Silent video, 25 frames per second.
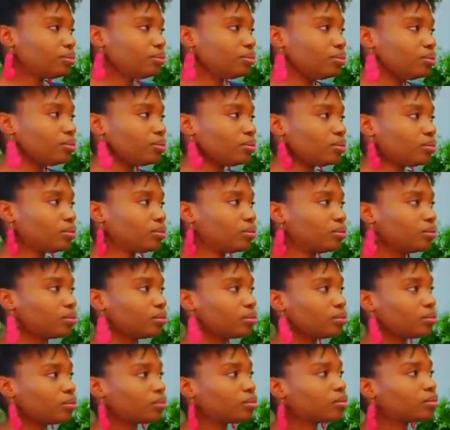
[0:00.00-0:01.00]

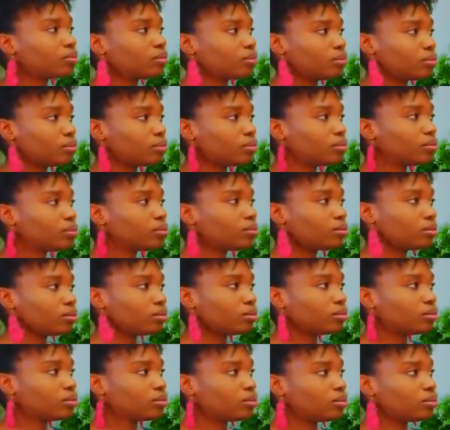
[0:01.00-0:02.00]

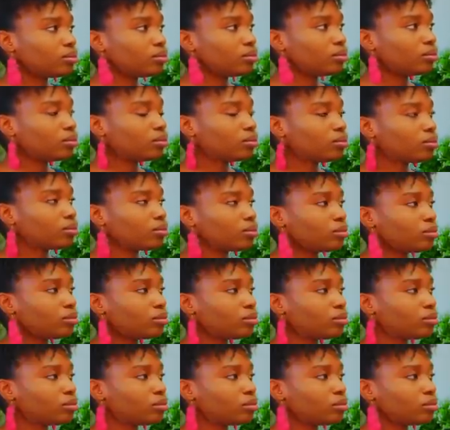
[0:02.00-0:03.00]

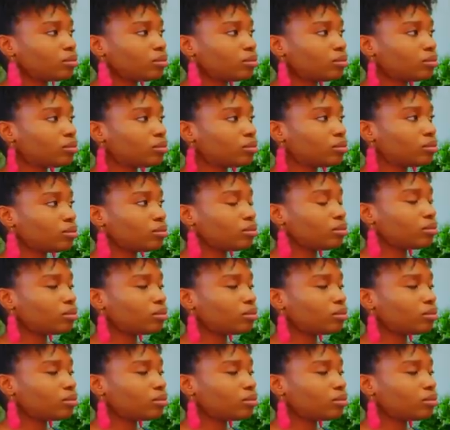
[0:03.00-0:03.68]
The person shown says nothing.